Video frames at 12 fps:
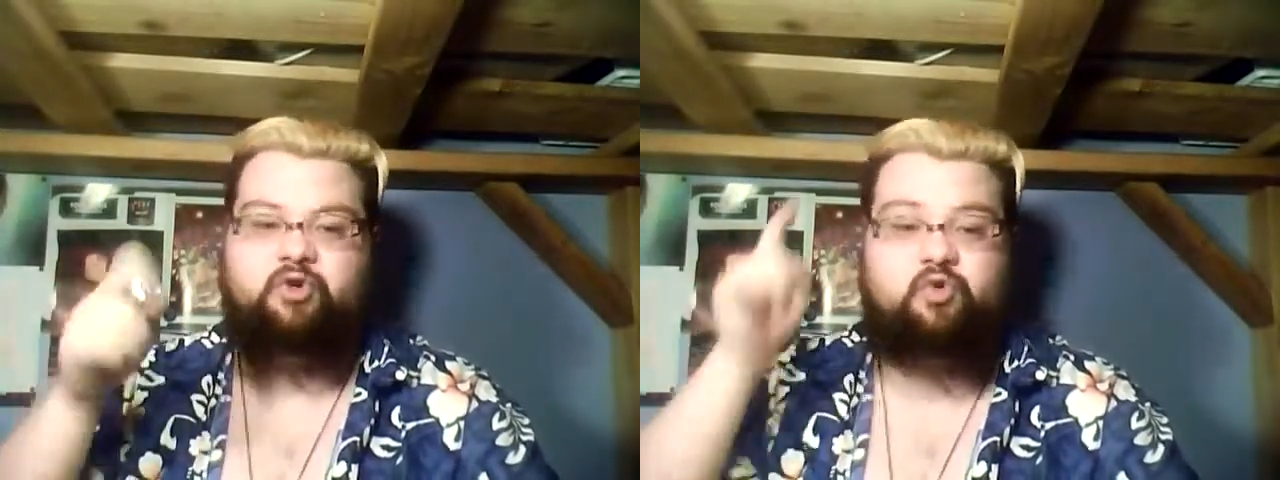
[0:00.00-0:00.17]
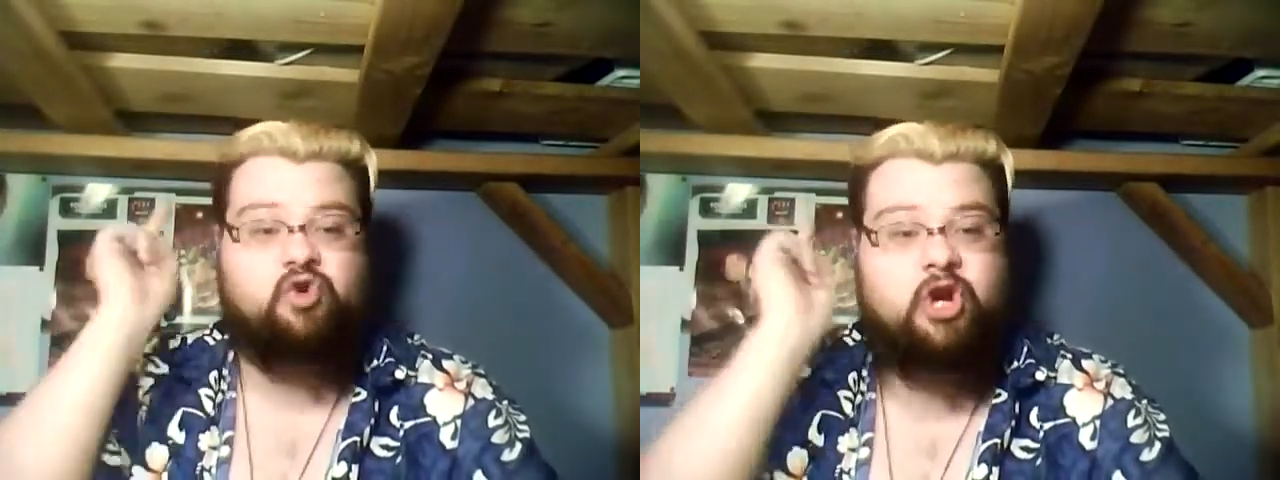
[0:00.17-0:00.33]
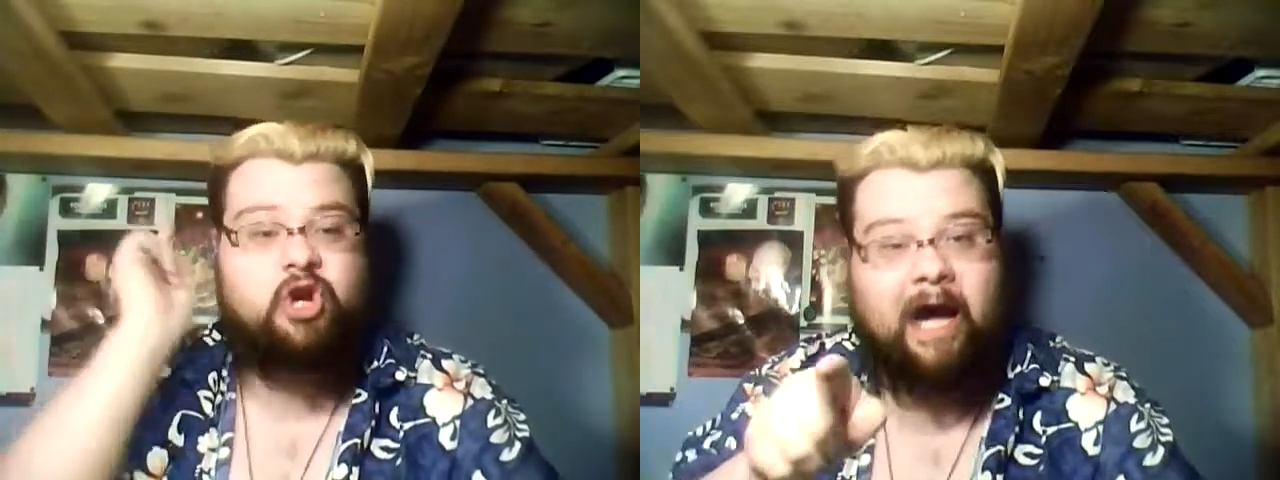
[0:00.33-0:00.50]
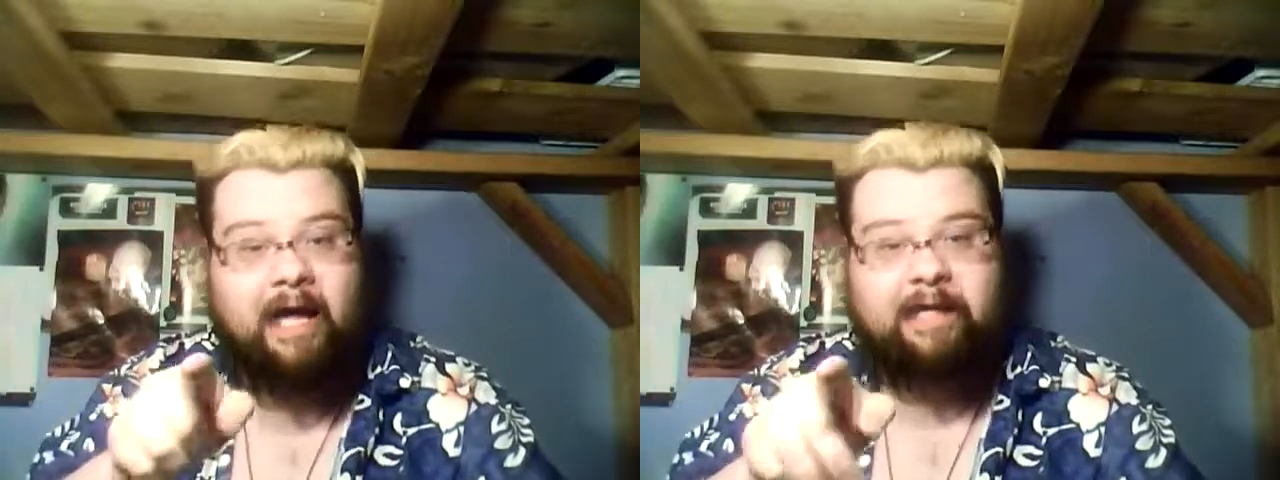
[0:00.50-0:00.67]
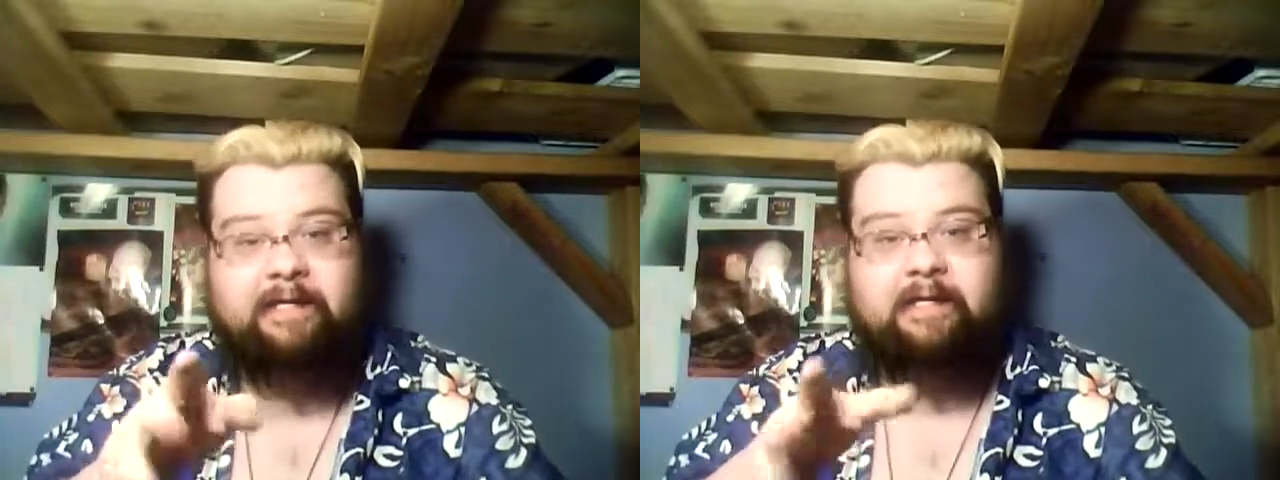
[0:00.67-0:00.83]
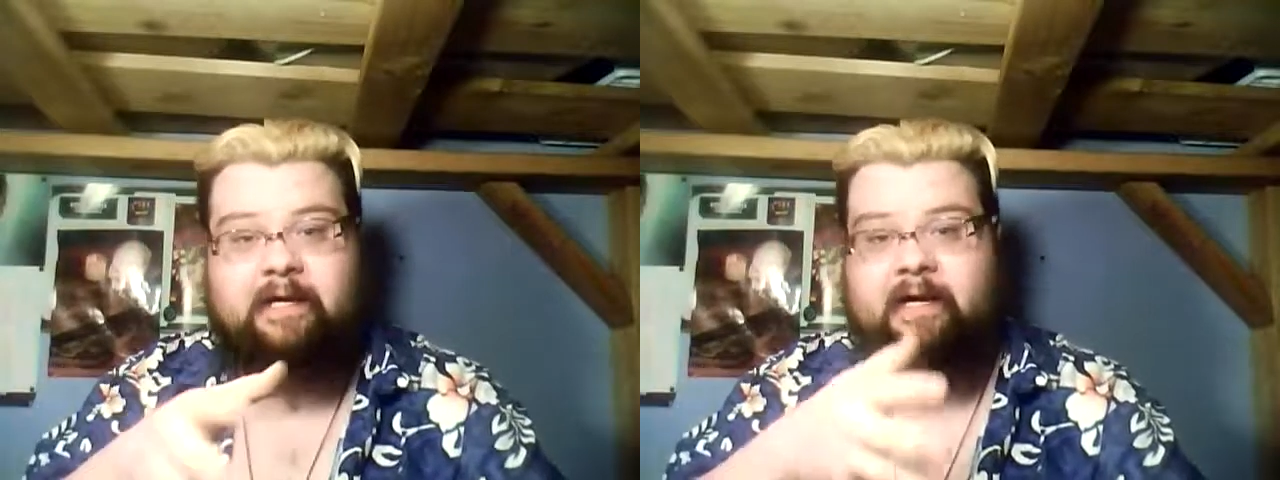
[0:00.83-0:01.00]
Do
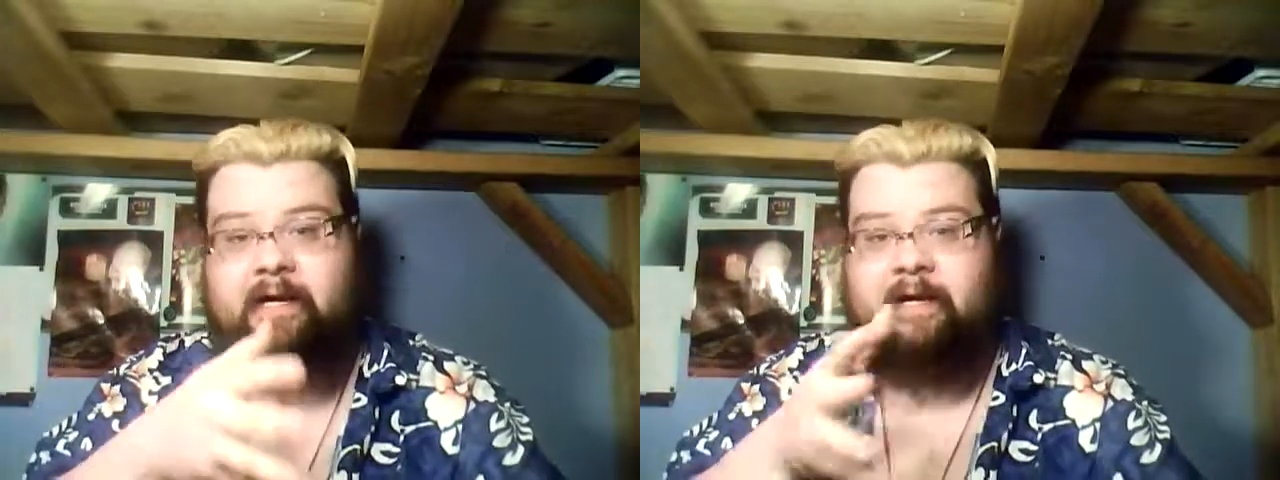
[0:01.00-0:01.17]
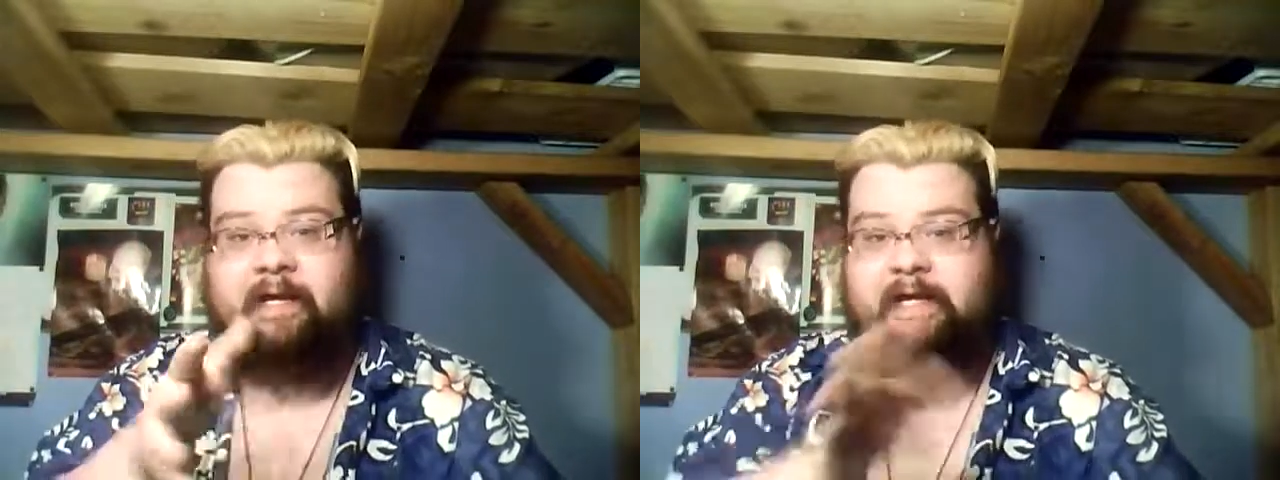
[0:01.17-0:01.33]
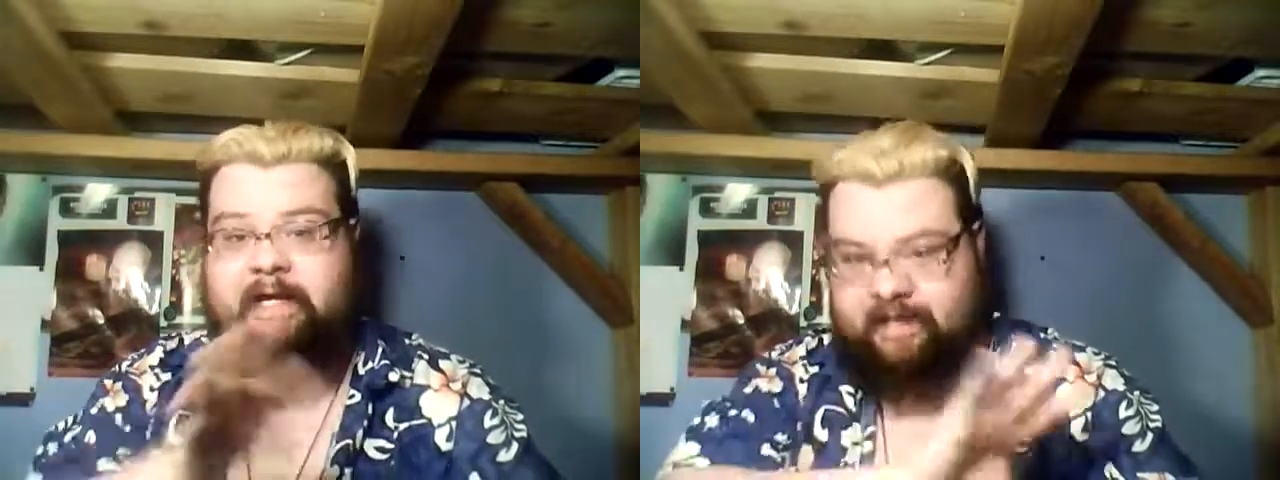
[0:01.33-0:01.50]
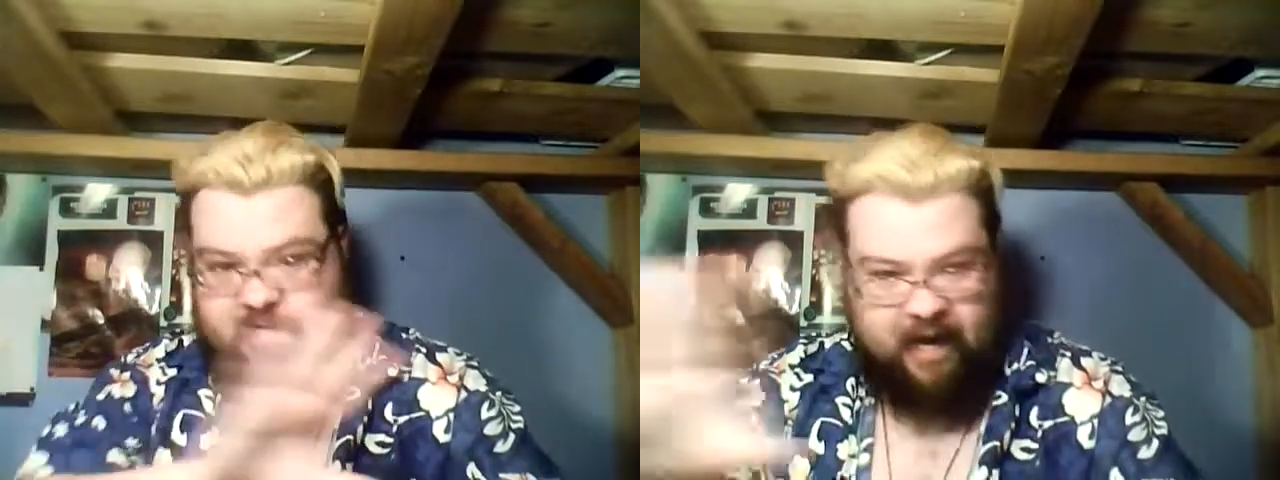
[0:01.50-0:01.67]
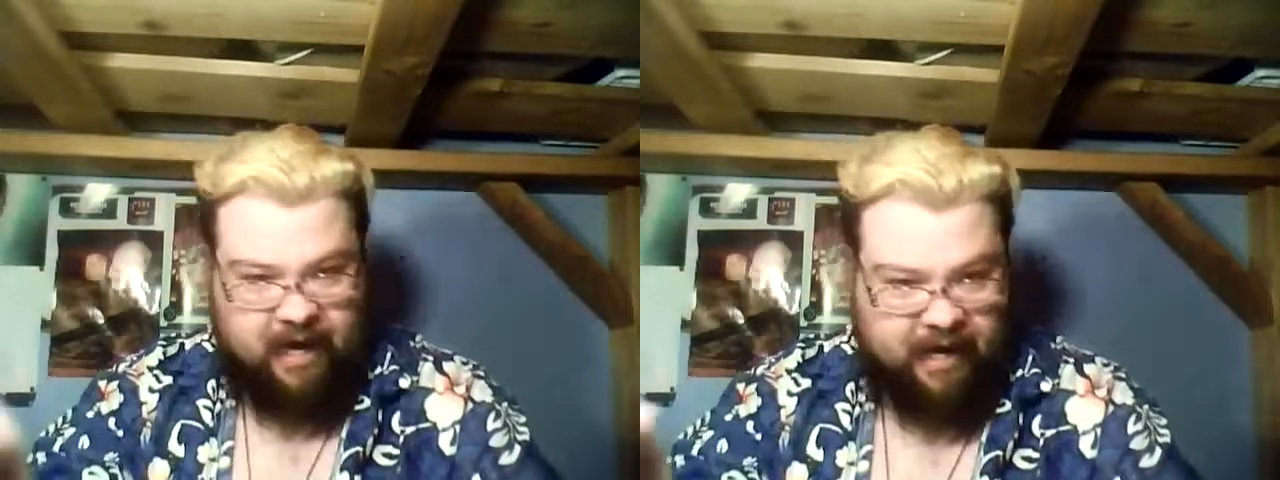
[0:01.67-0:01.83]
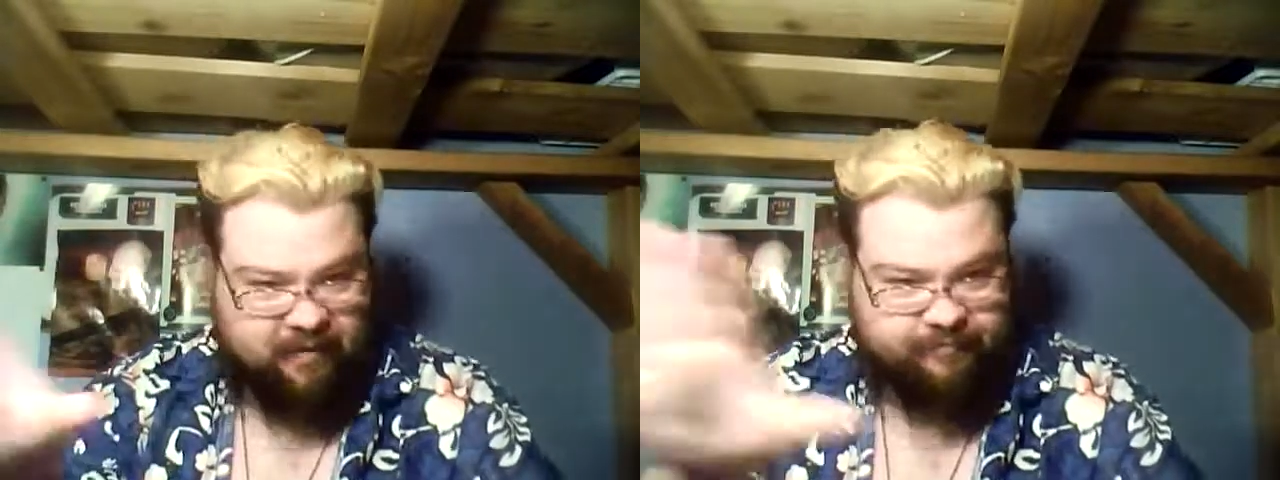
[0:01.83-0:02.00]
not, he's
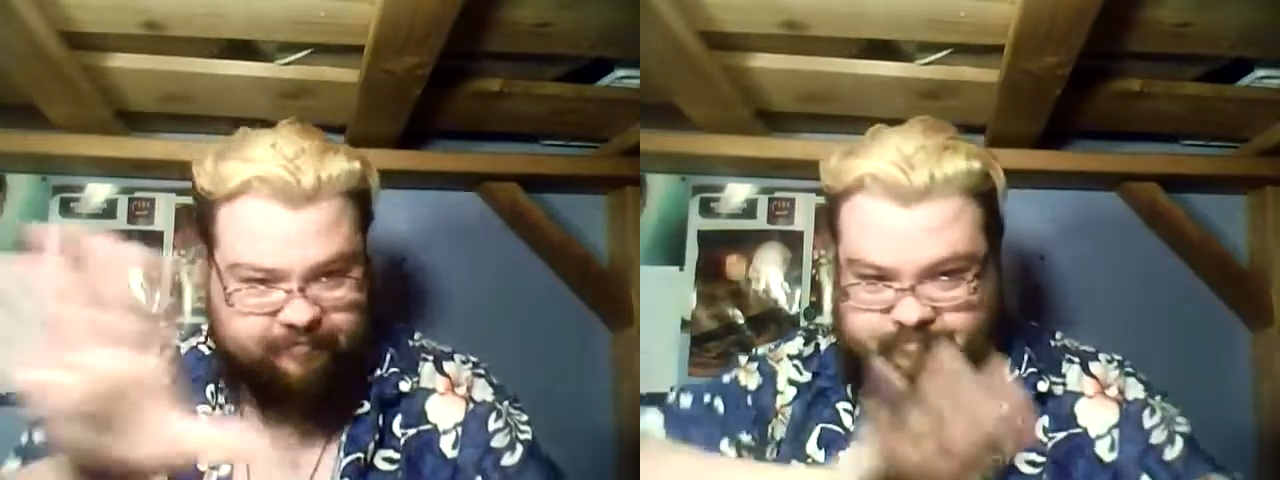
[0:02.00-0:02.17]
not